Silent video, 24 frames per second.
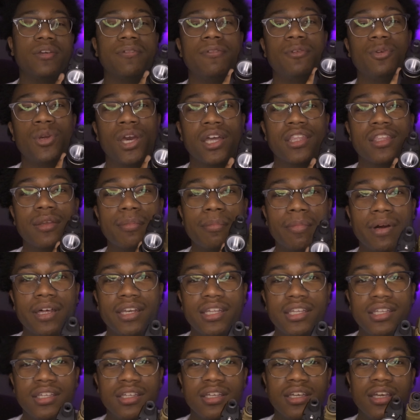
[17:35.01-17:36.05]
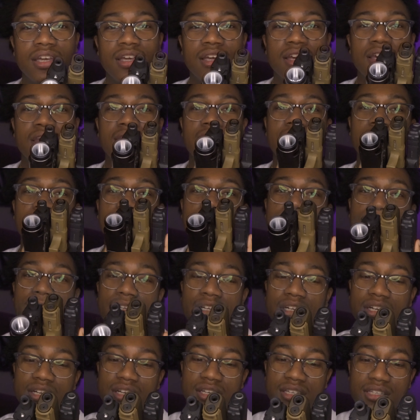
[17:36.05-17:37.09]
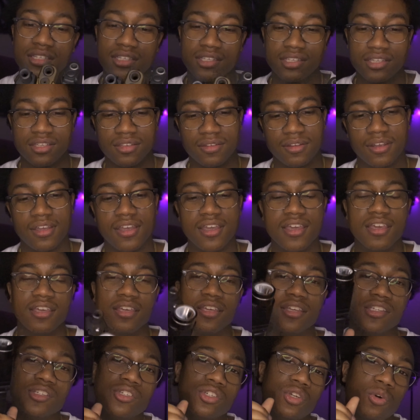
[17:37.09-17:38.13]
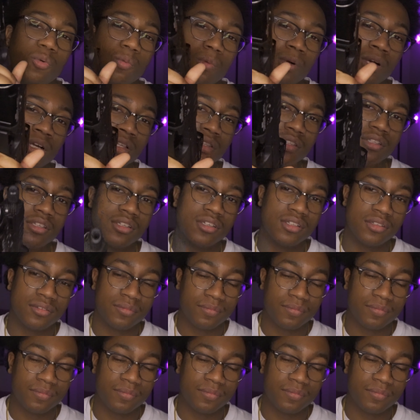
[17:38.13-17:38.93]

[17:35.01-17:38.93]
If you got the money, the funds, get you the Walther,